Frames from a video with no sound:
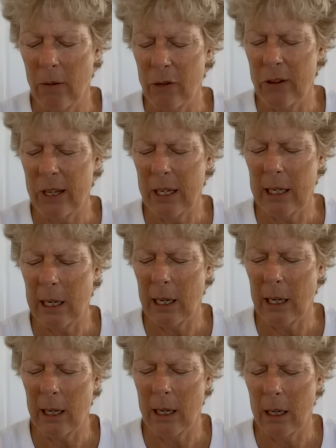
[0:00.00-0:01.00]
Oh, I'm
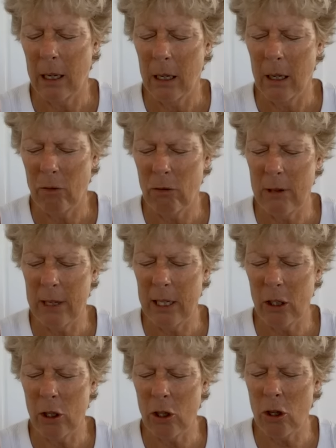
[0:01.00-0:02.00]
feeling a
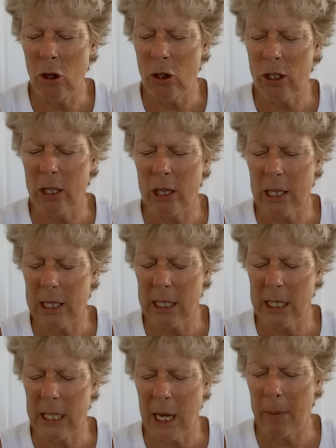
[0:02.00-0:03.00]
real knot in the
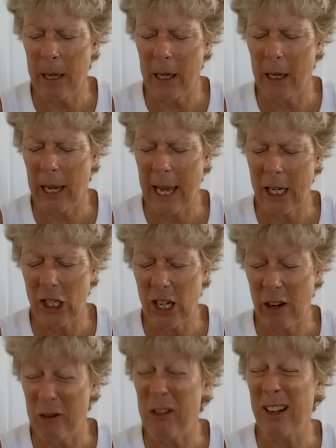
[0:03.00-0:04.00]
stomach.
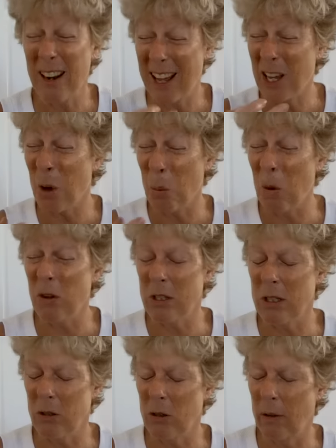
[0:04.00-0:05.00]
Actually, I feel like I
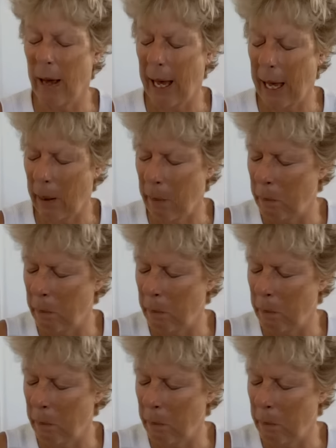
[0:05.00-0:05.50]
want to,